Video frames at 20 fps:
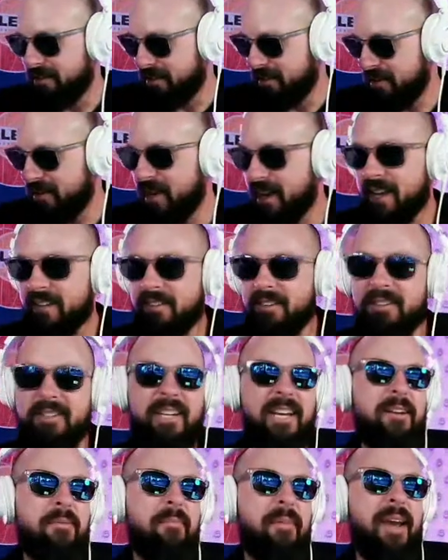I don't know. I'd have to
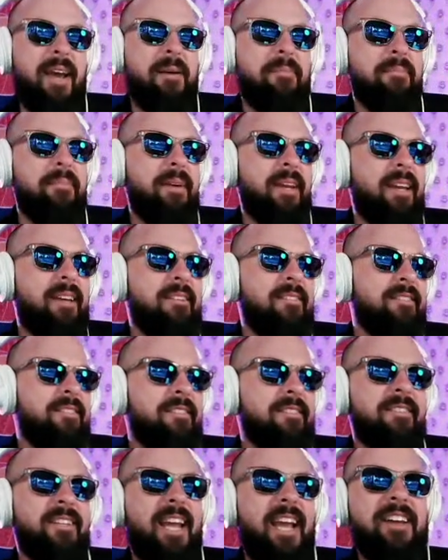look at a map,
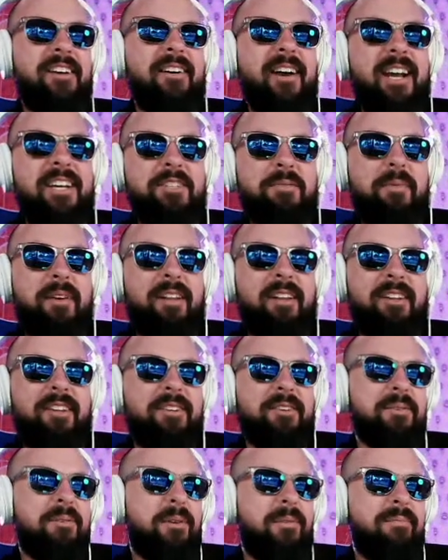man. You're asking me
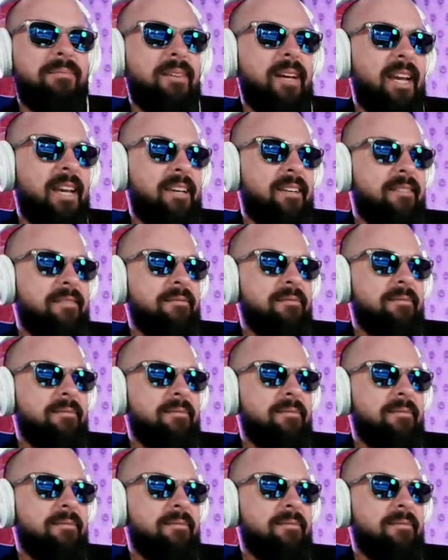to do